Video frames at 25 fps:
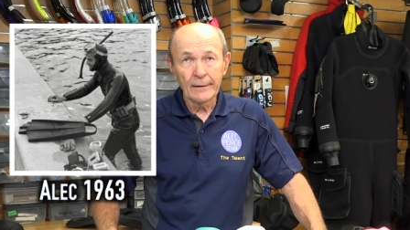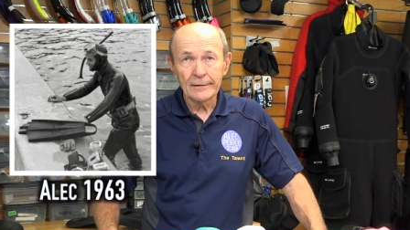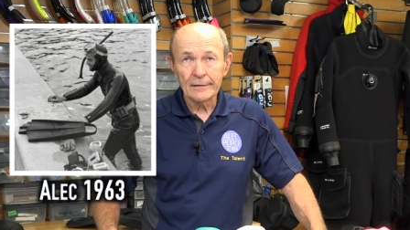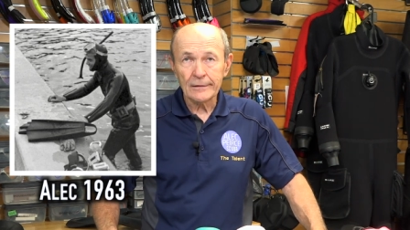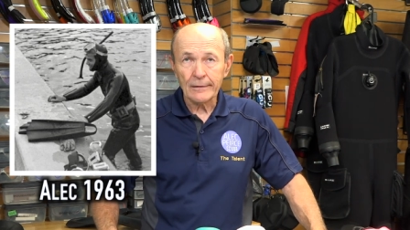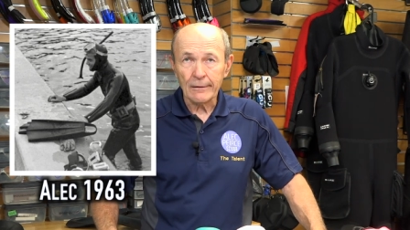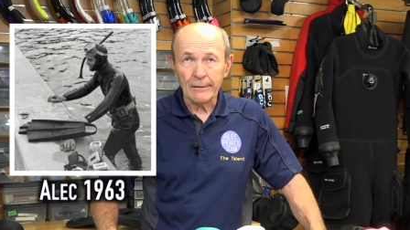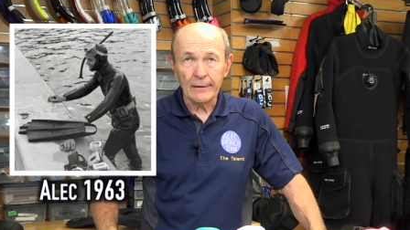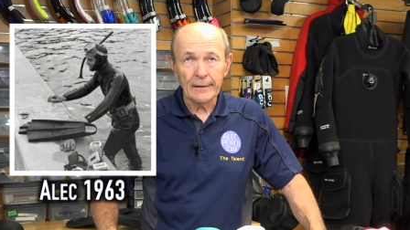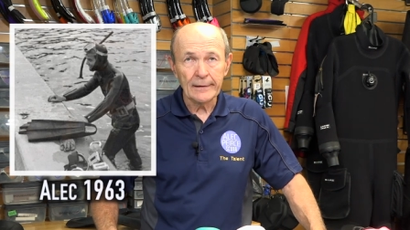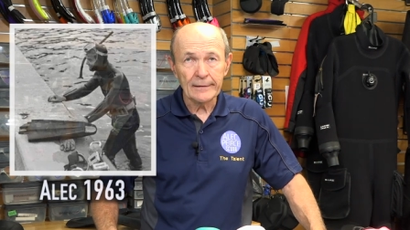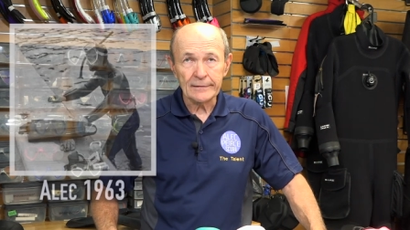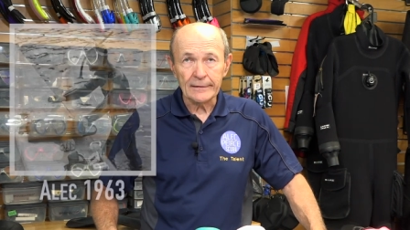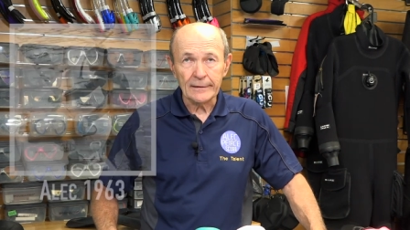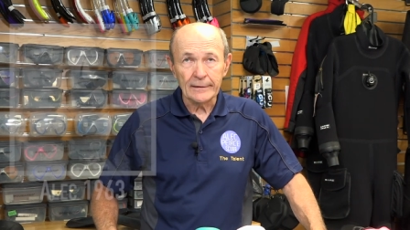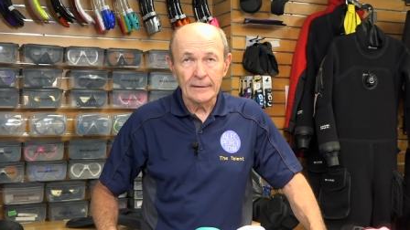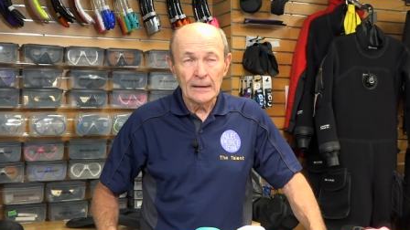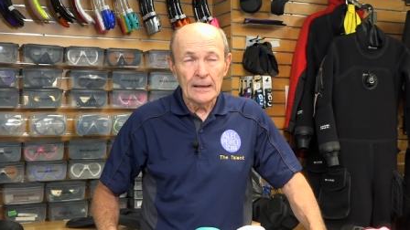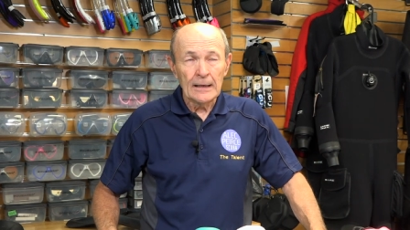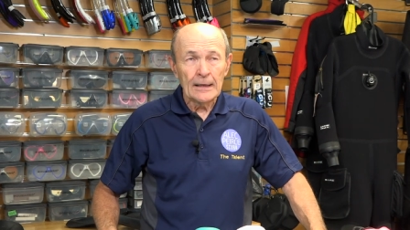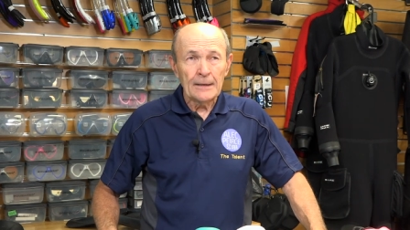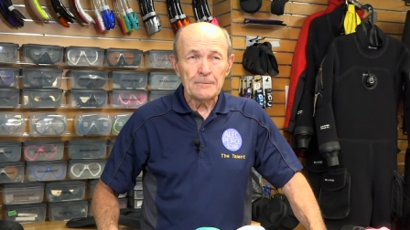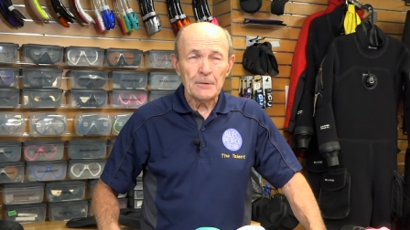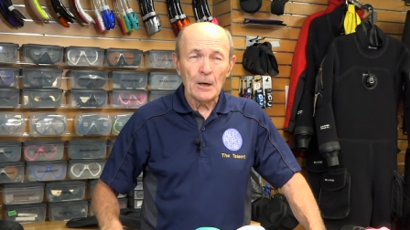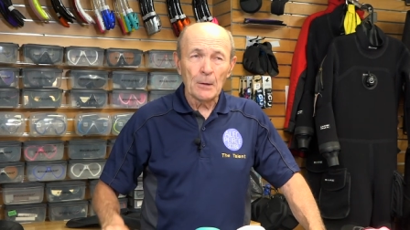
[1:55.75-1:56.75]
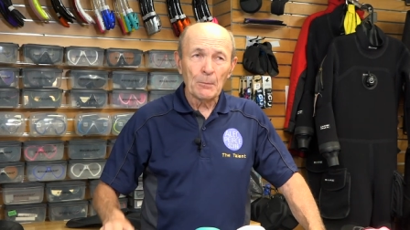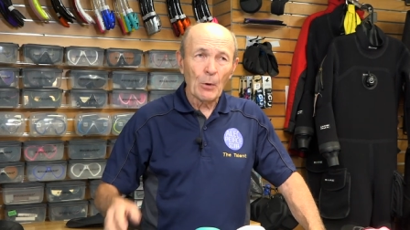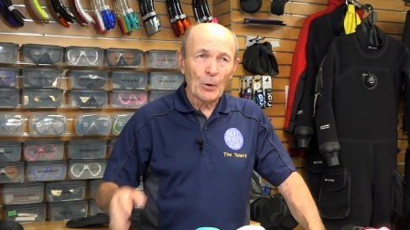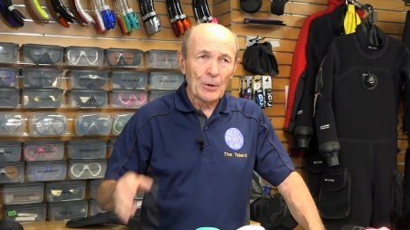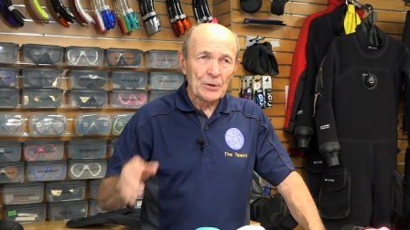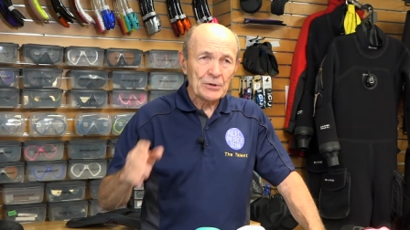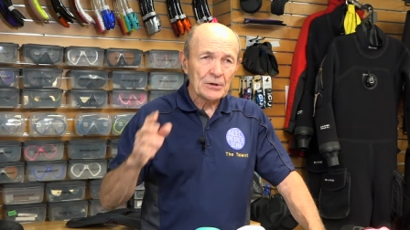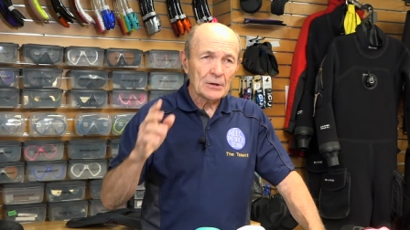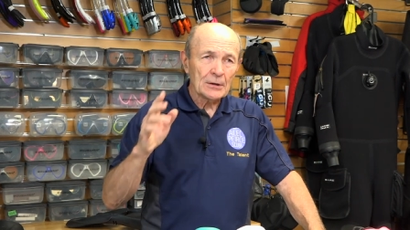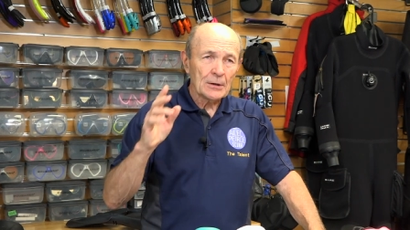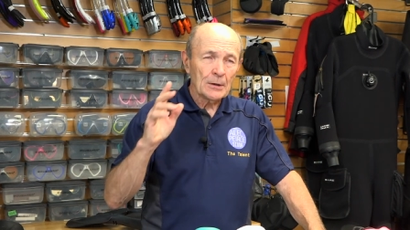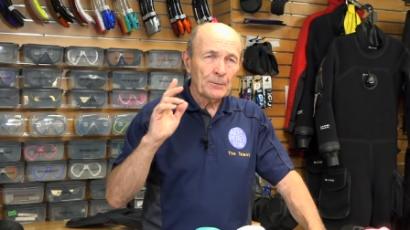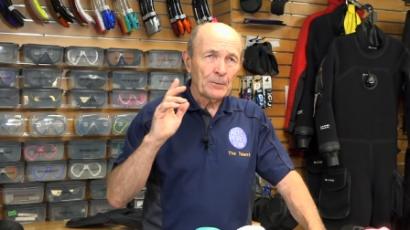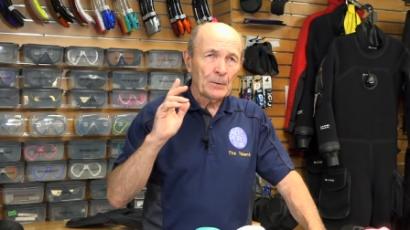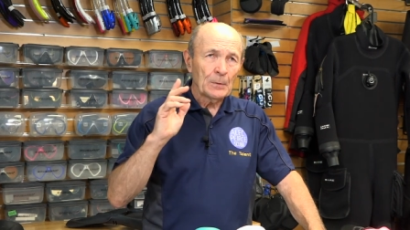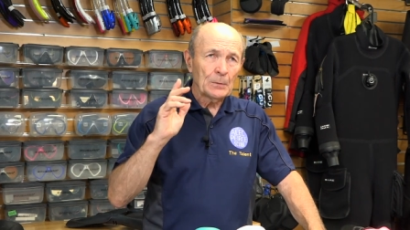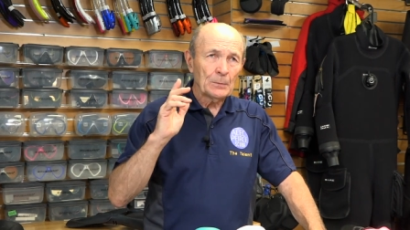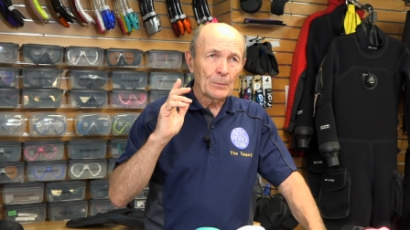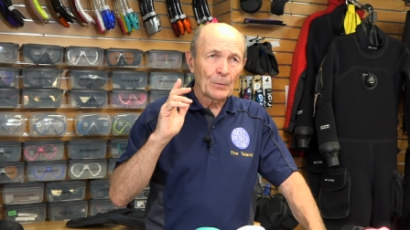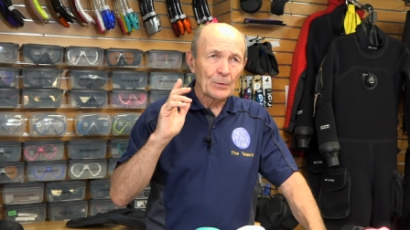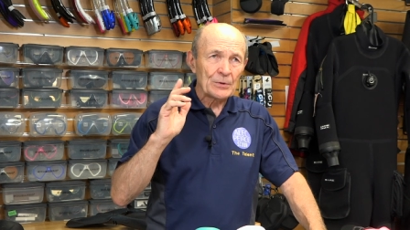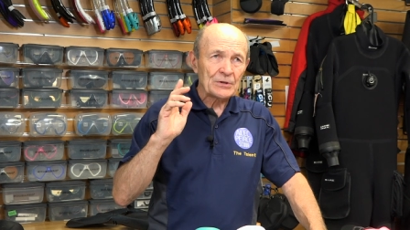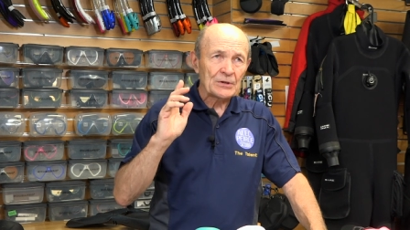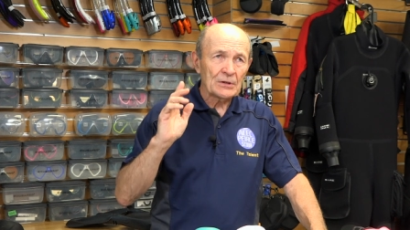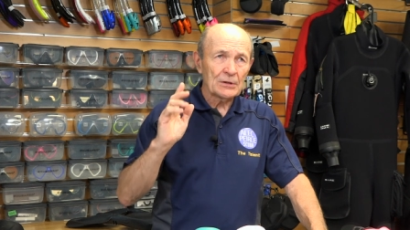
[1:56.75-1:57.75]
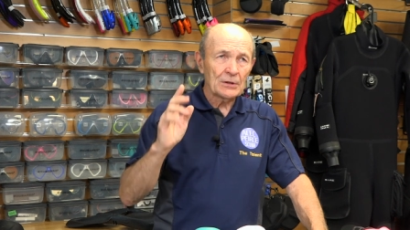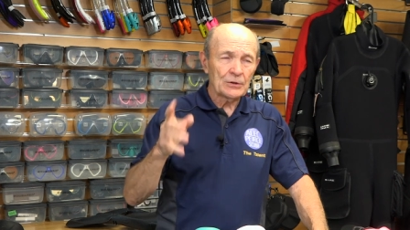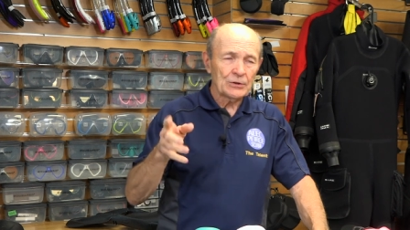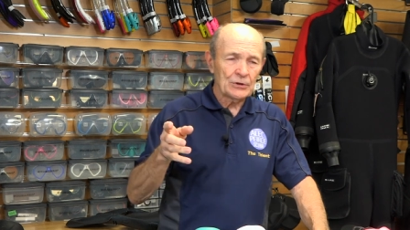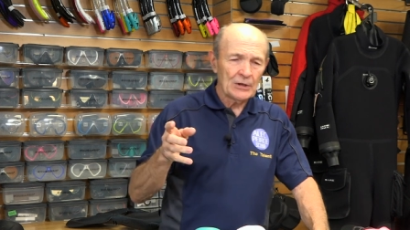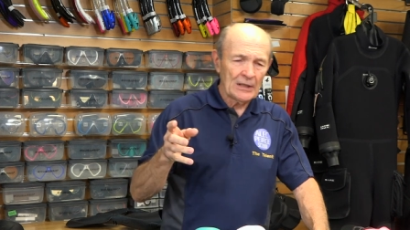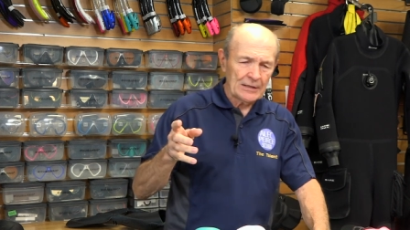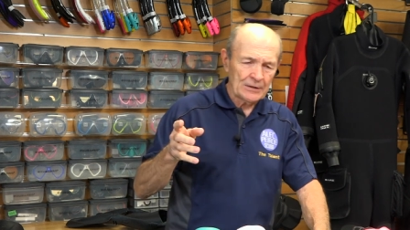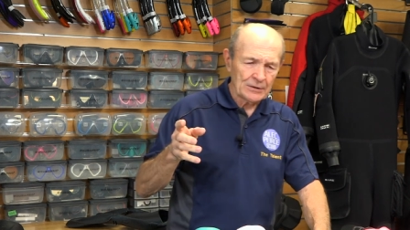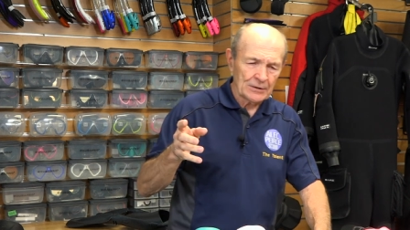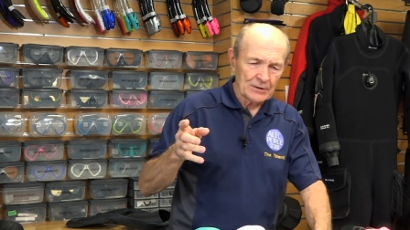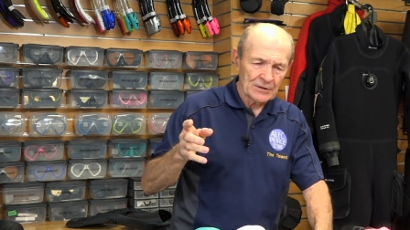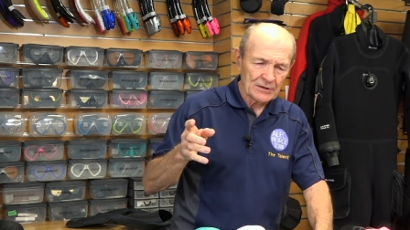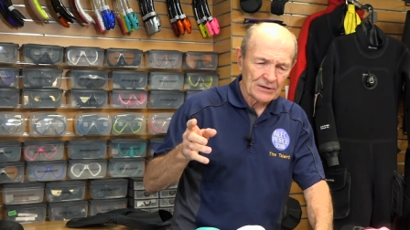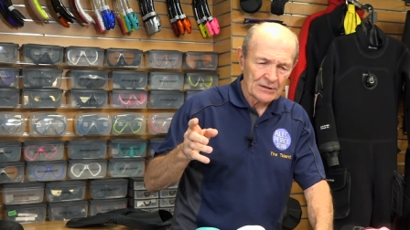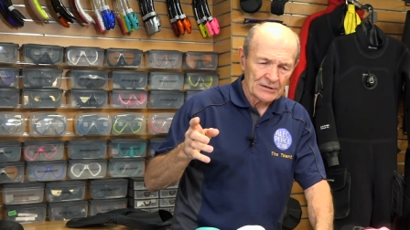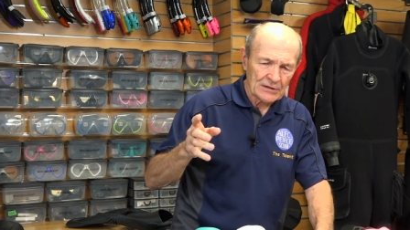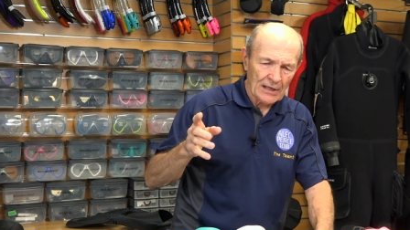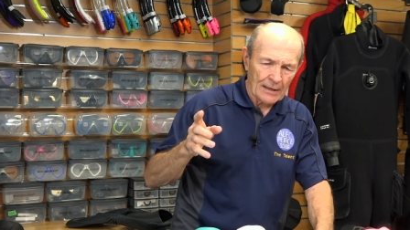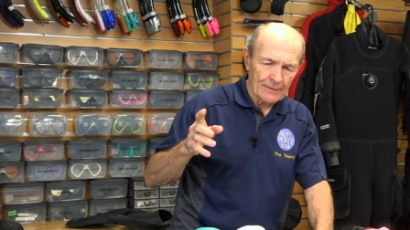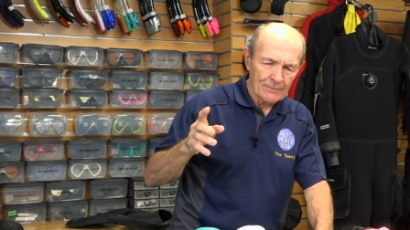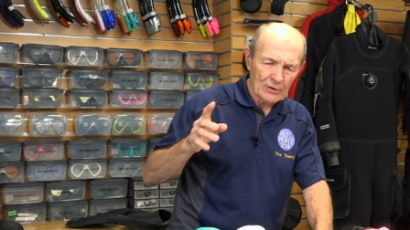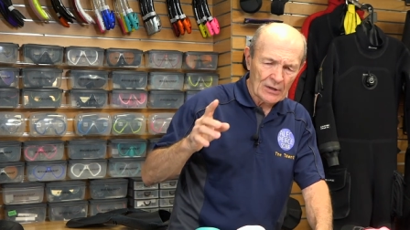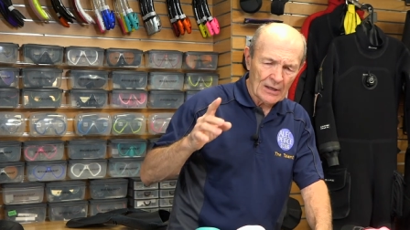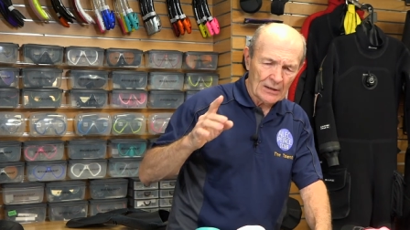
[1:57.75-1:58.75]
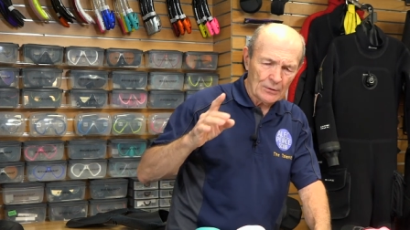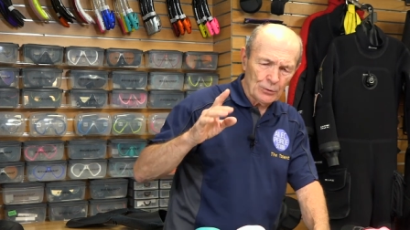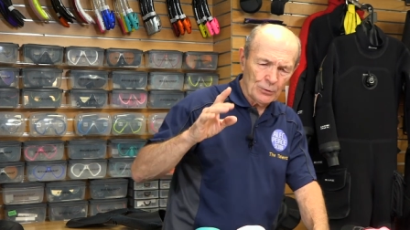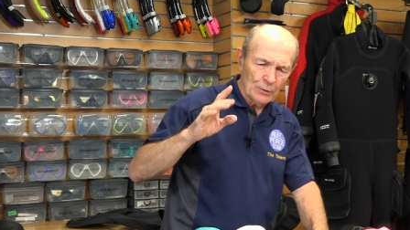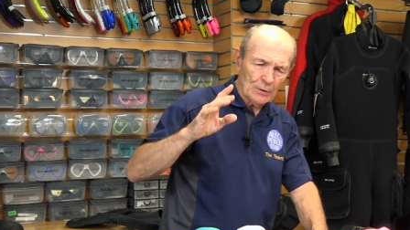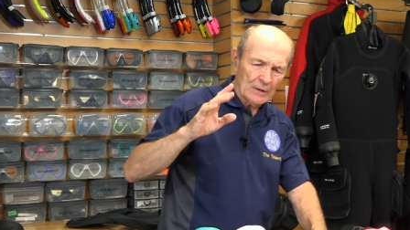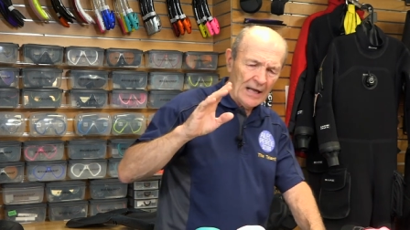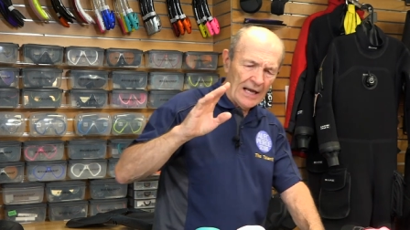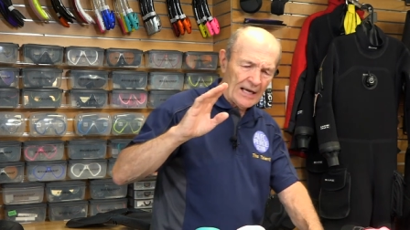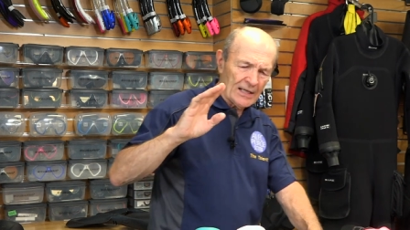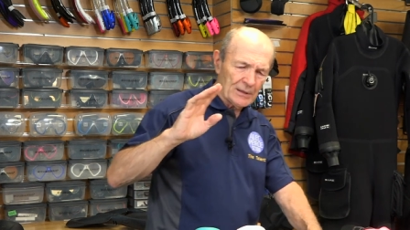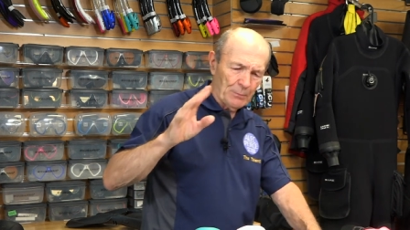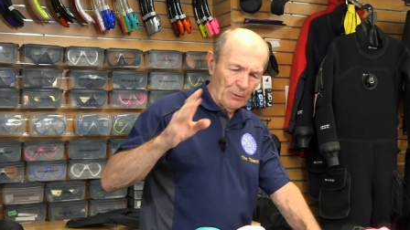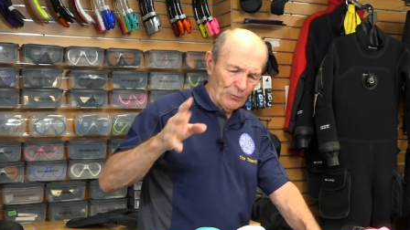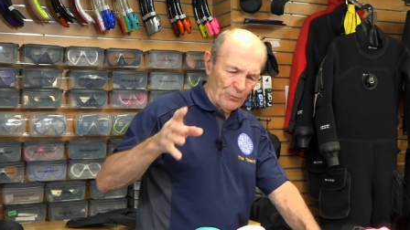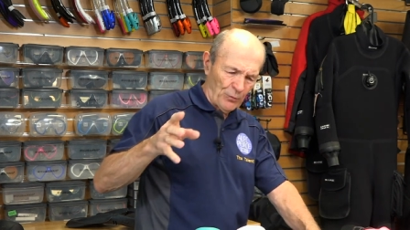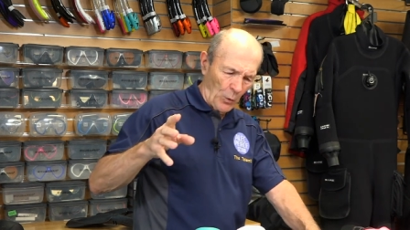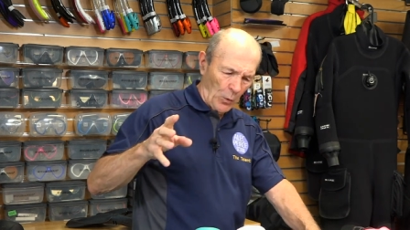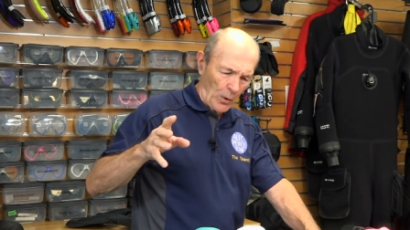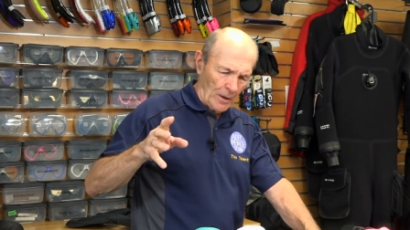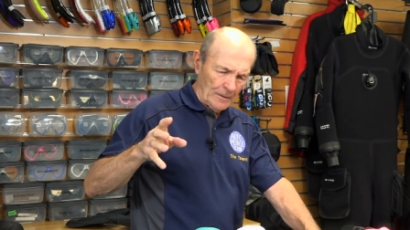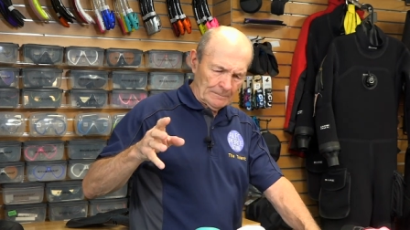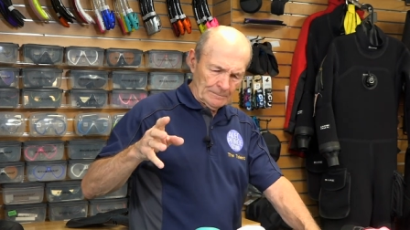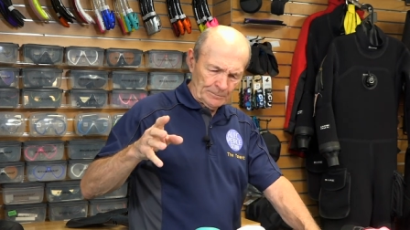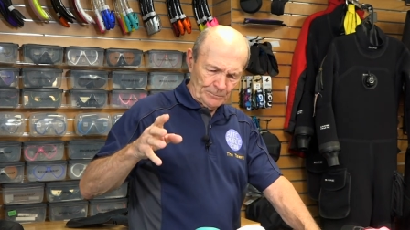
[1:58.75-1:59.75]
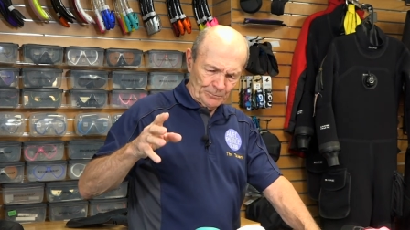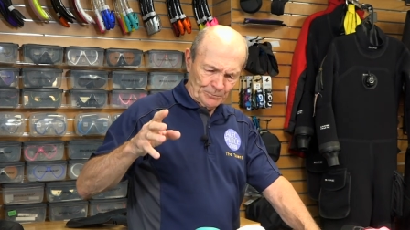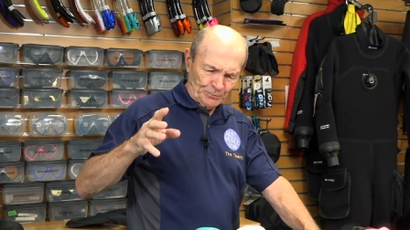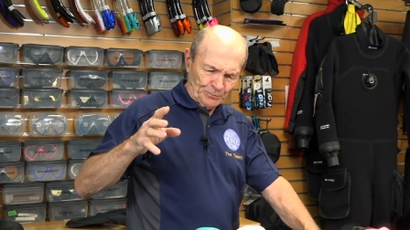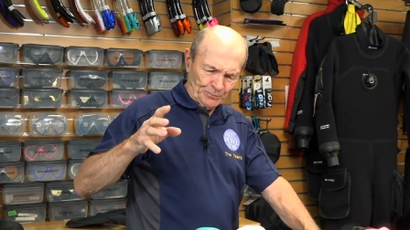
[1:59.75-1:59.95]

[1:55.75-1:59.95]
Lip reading: Crazy. Now most of the changes, as I've said to you guys before,